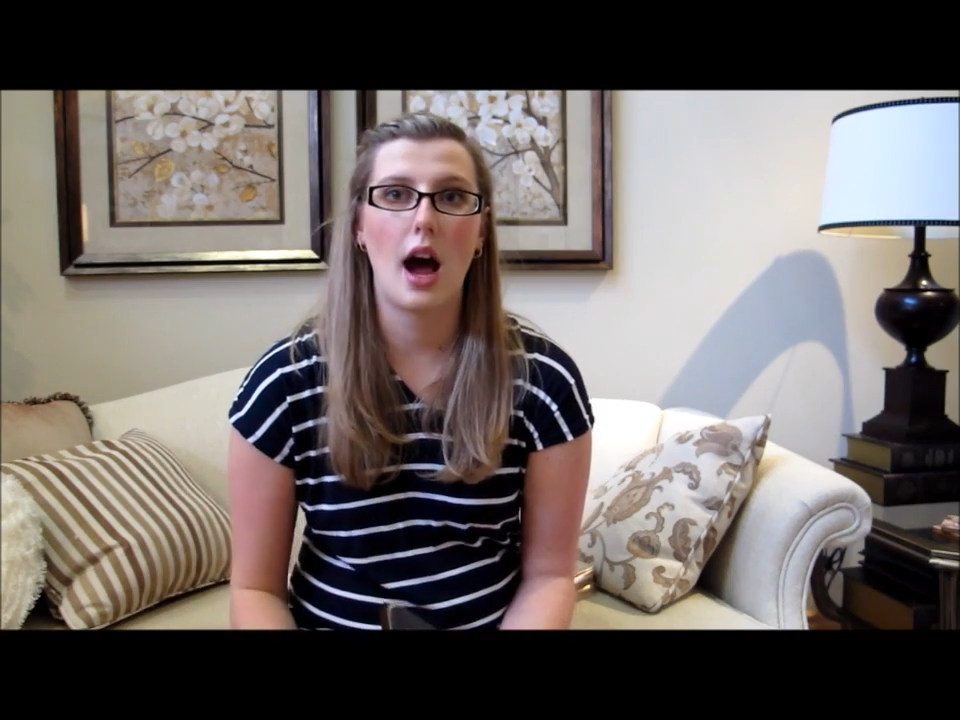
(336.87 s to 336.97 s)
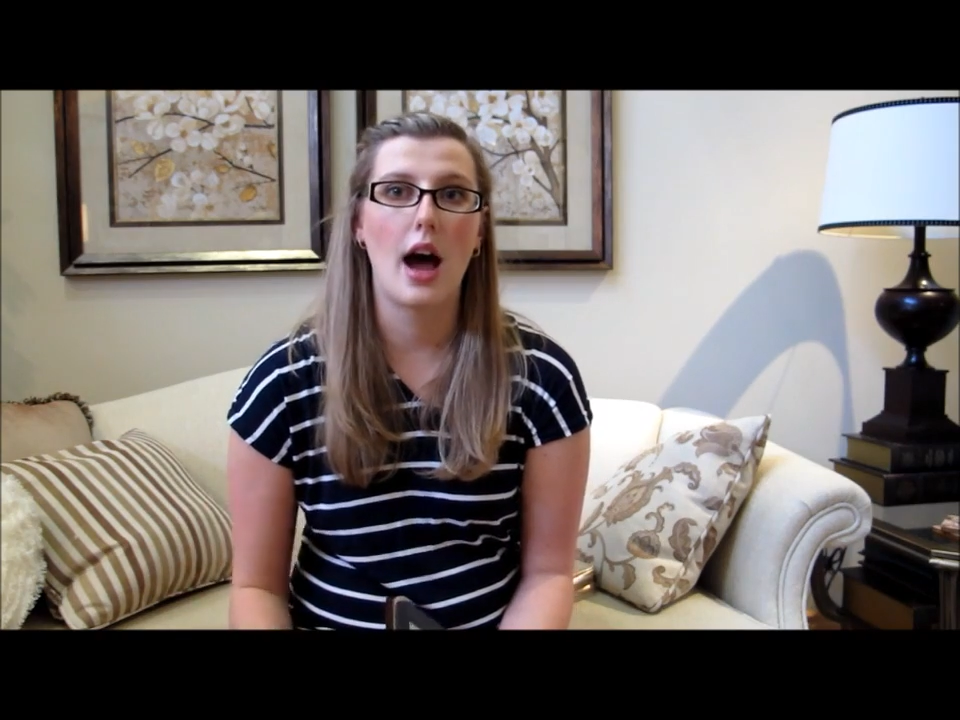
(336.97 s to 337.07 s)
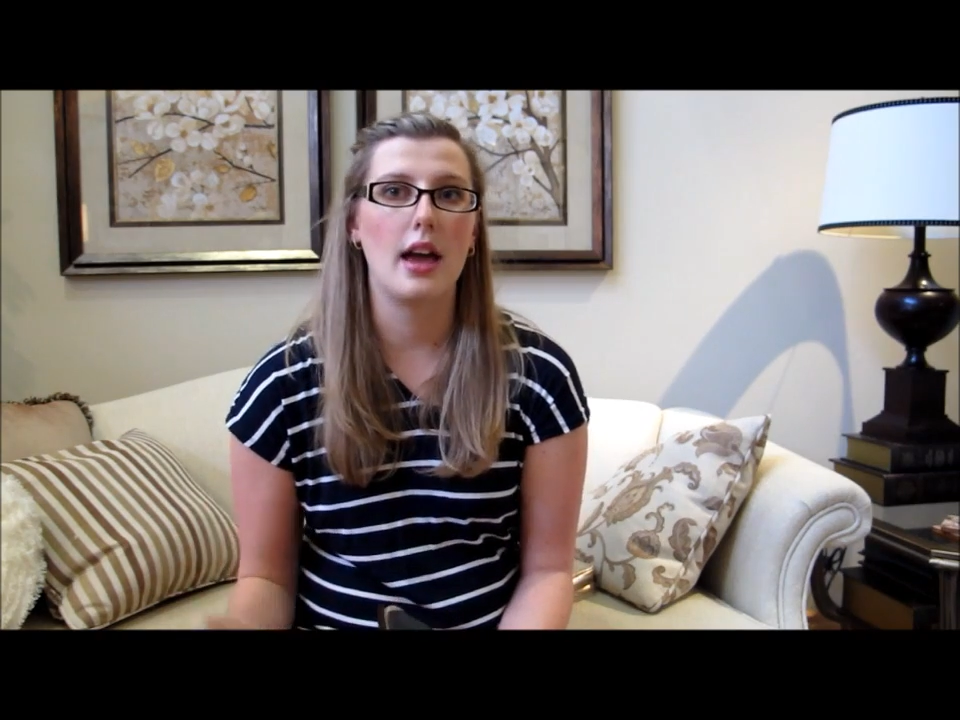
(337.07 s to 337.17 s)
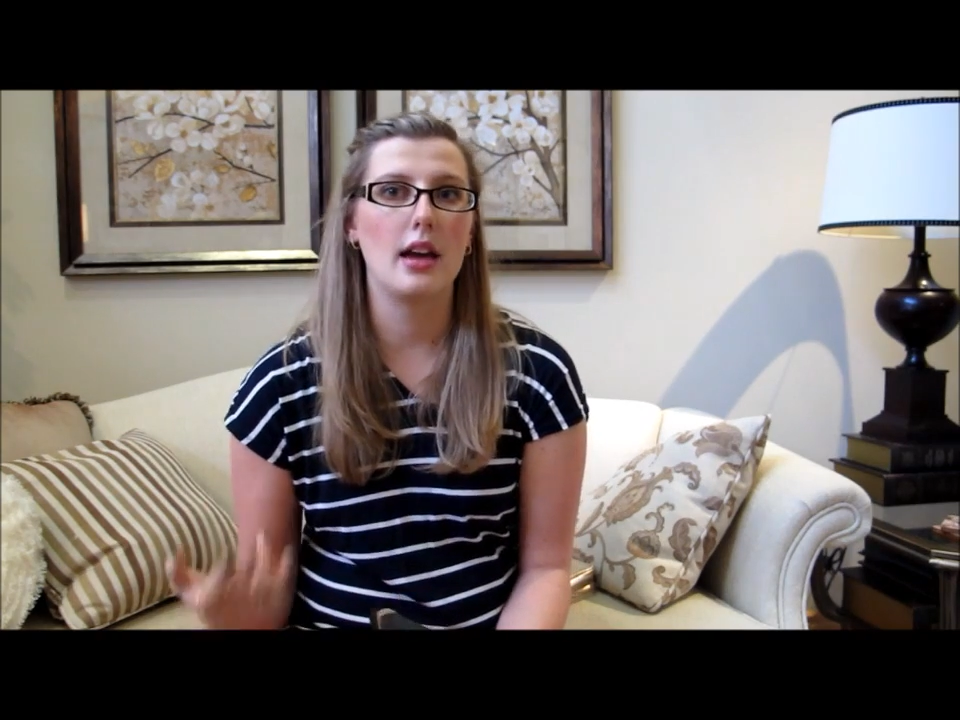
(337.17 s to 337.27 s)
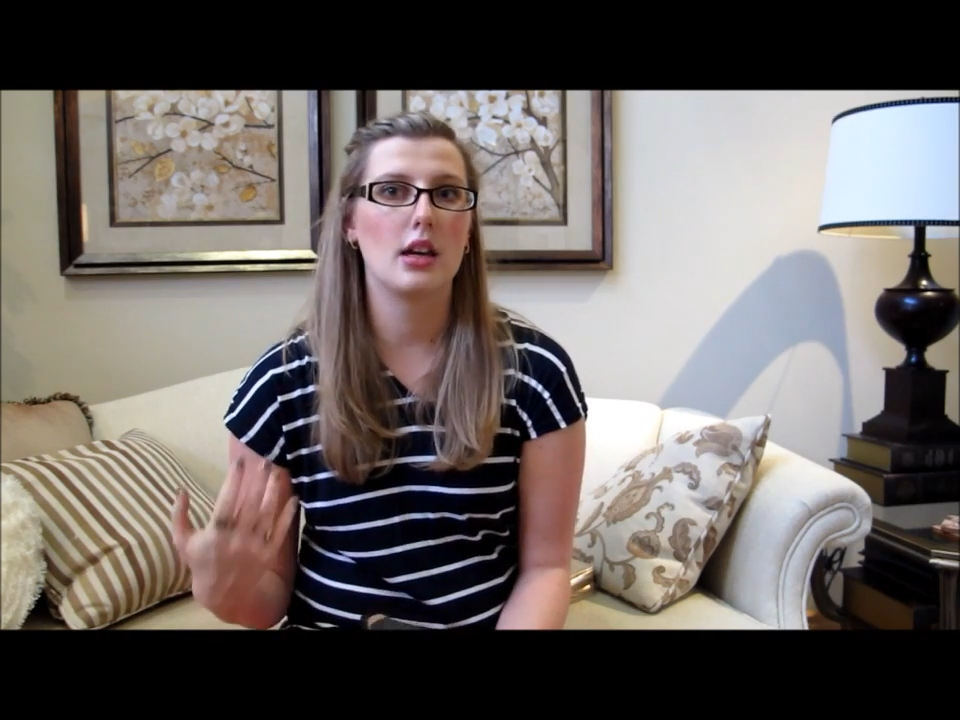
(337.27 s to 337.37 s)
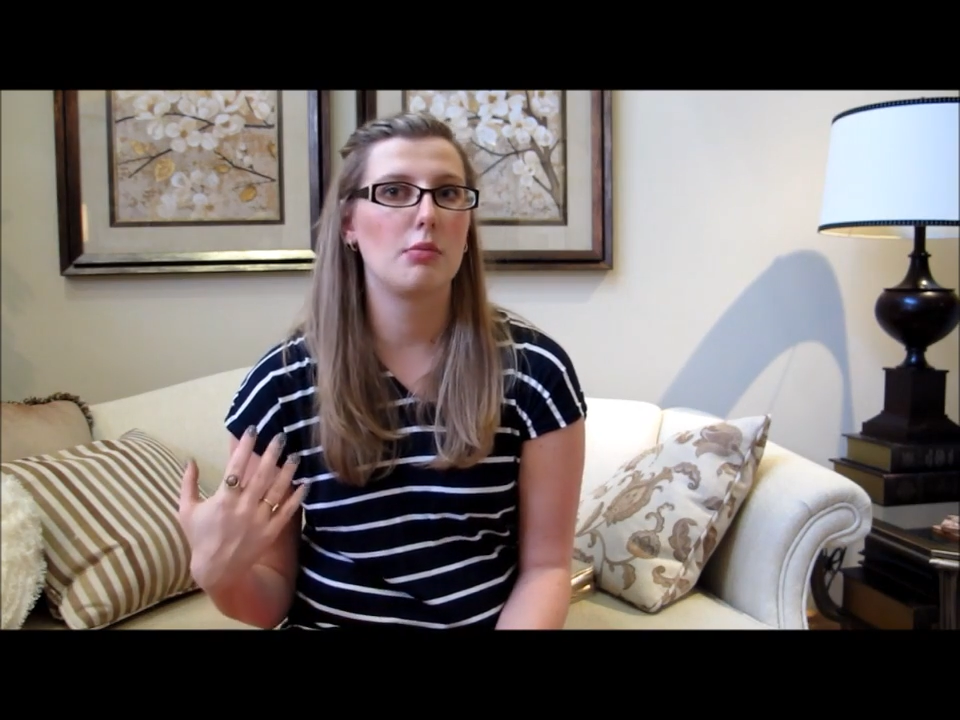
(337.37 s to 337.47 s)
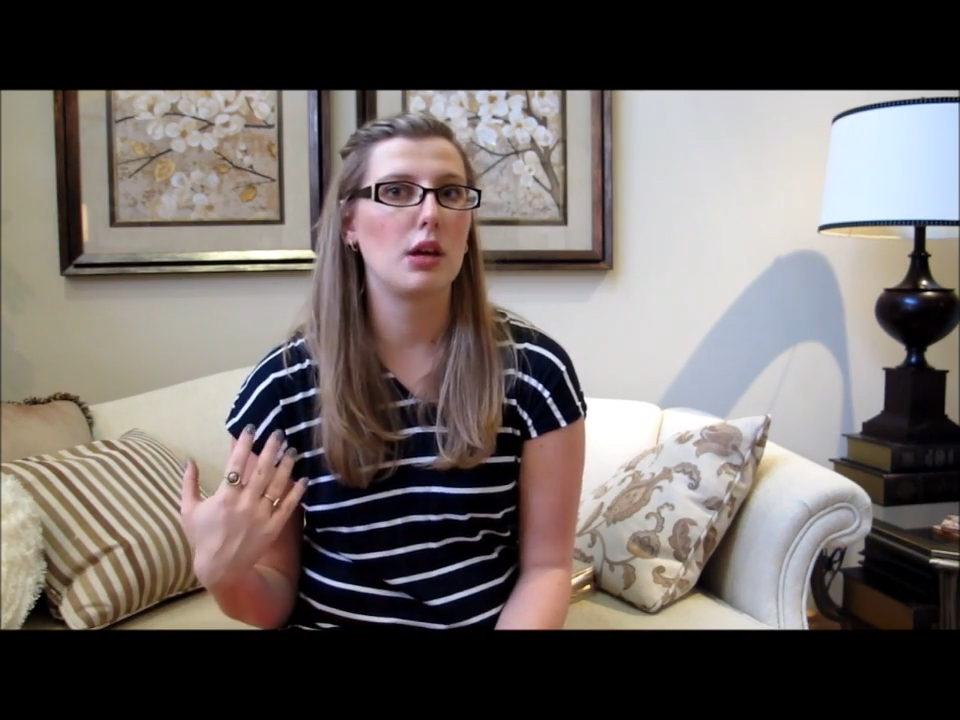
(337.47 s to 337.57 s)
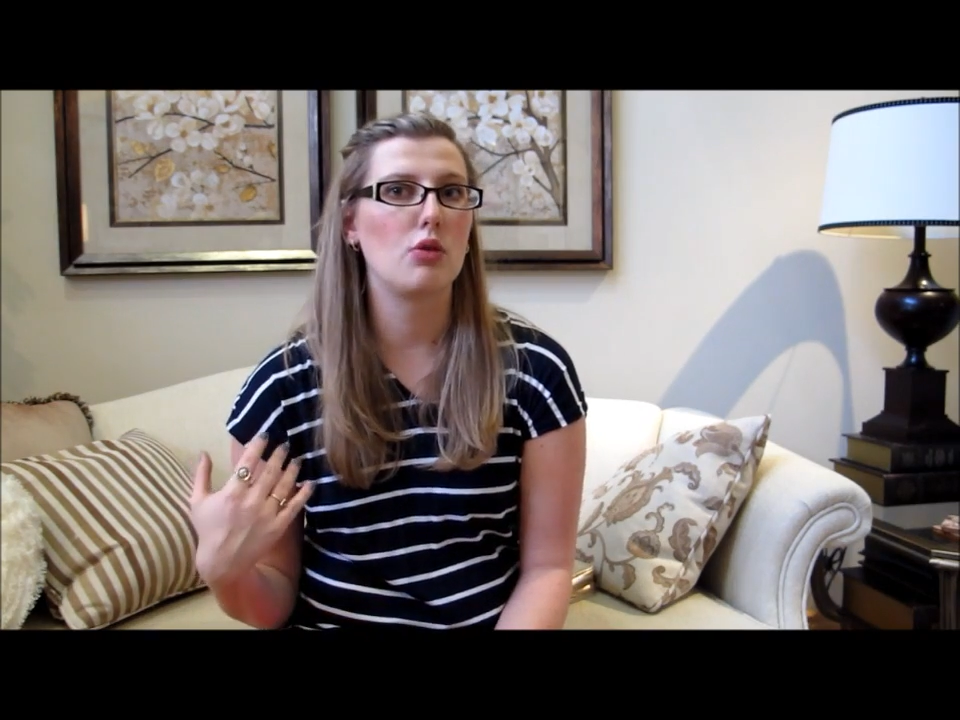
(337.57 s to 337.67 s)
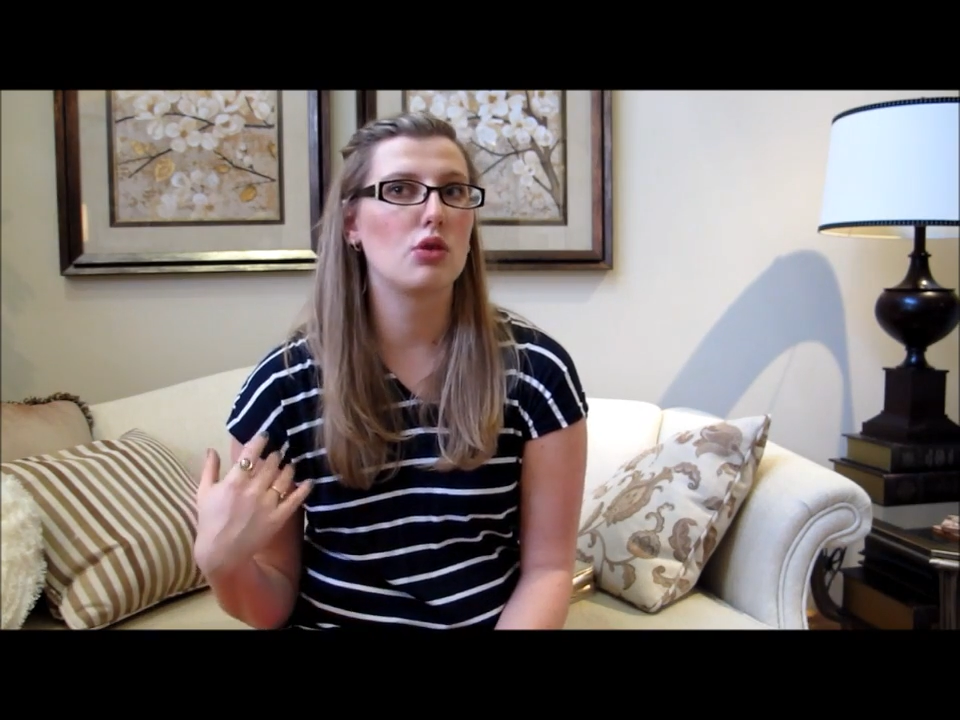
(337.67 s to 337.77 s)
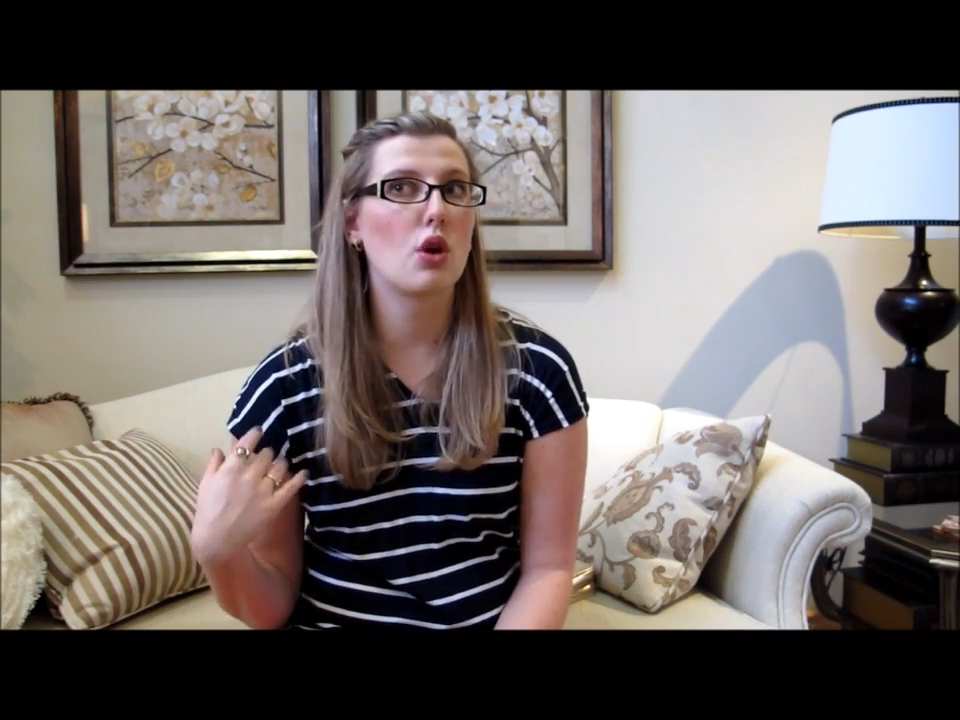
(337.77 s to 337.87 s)
I
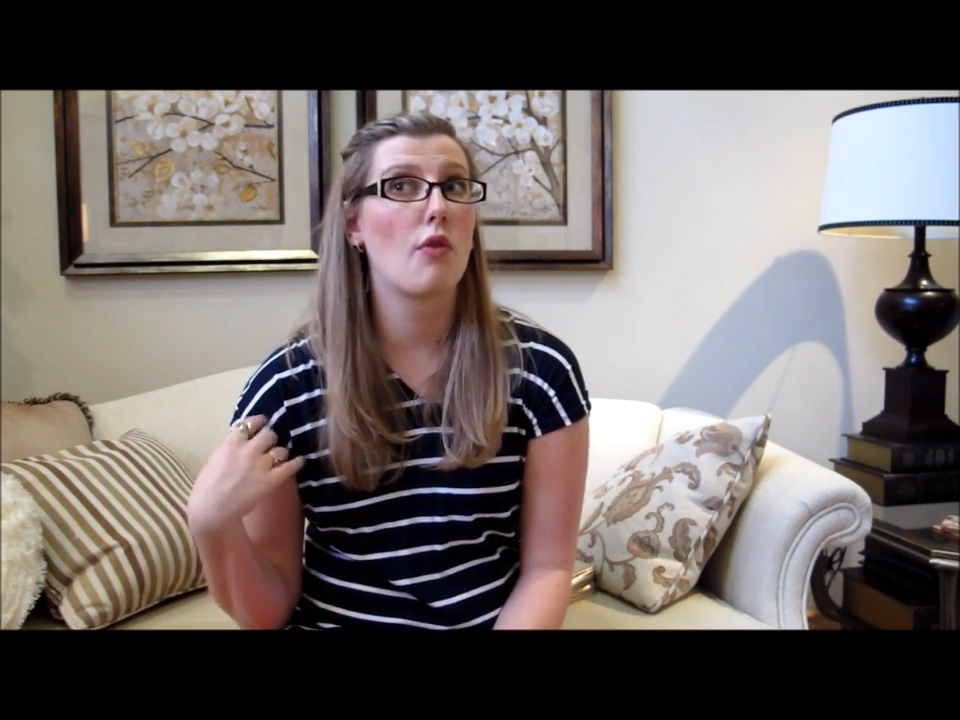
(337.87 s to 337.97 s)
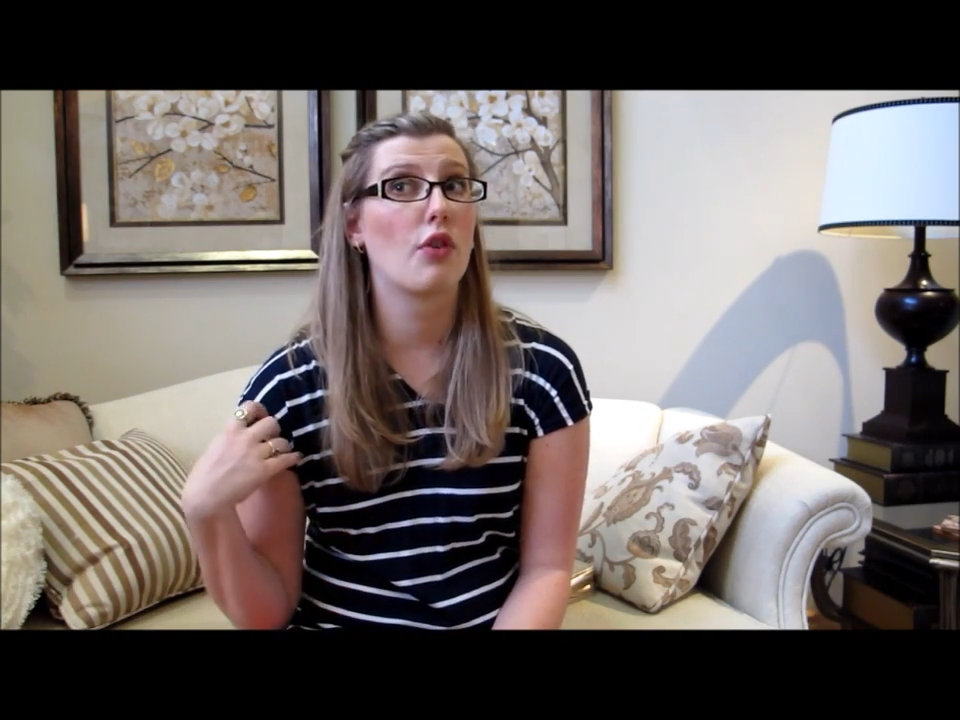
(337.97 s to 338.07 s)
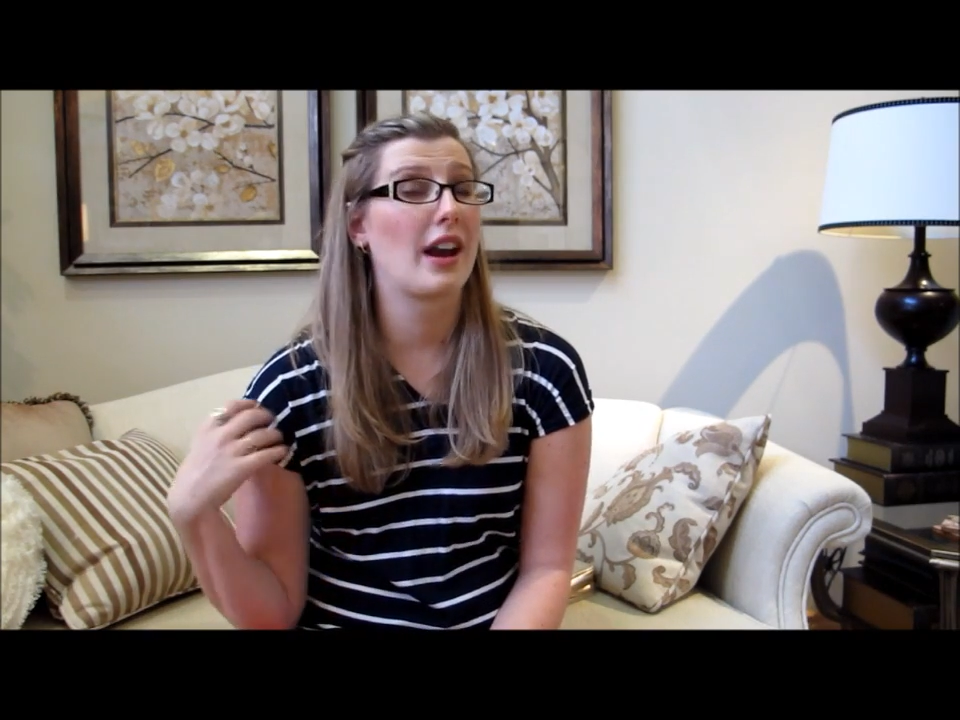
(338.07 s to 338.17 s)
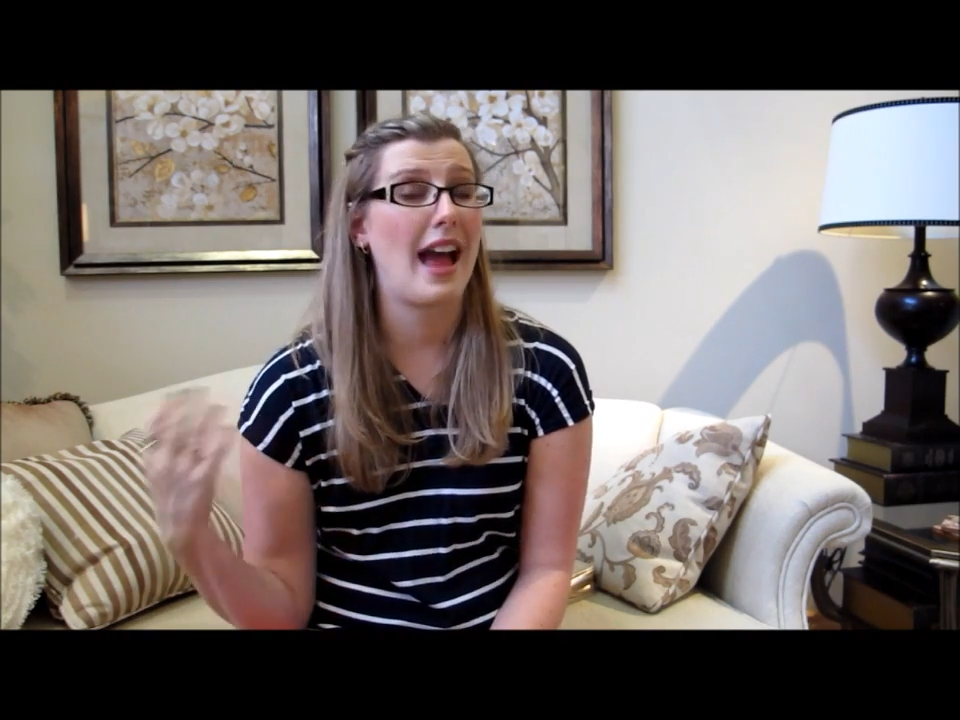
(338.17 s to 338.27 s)
commute over